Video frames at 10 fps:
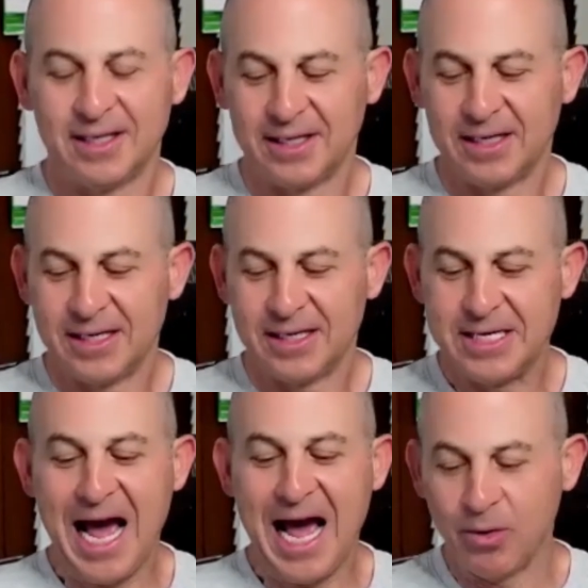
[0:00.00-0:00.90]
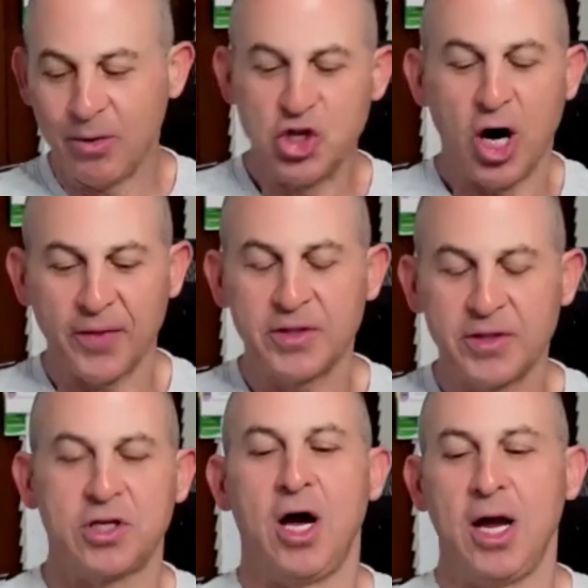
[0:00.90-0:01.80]
Now is not the
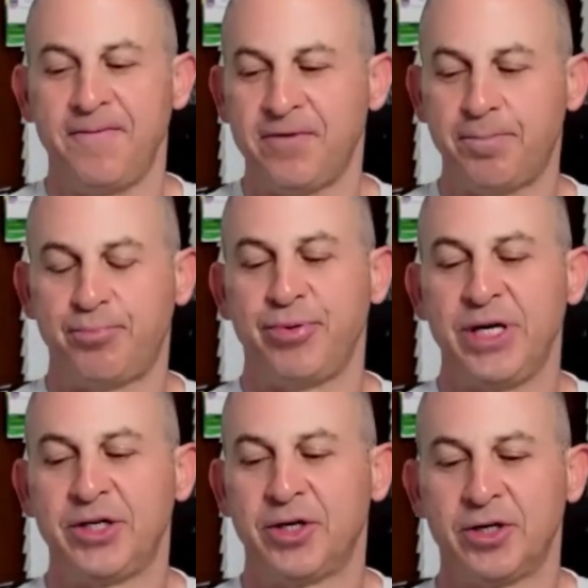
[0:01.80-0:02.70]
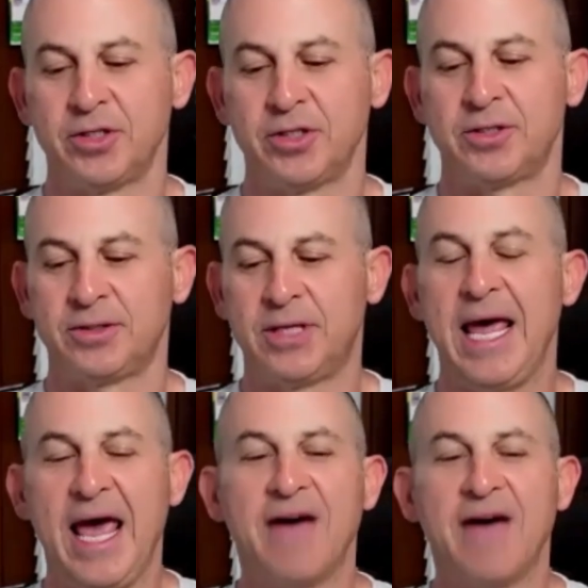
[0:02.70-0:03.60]
time for printers to
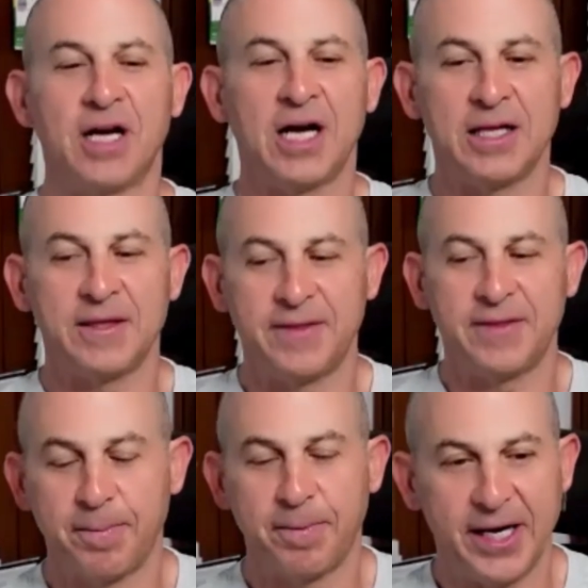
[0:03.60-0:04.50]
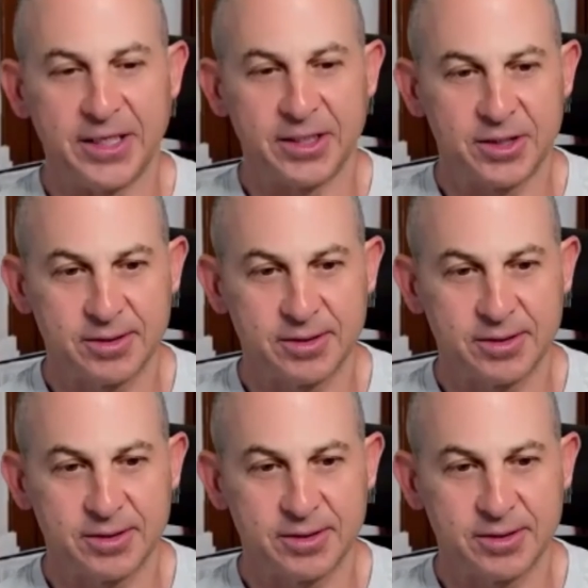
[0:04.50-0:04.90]
ever cut their price.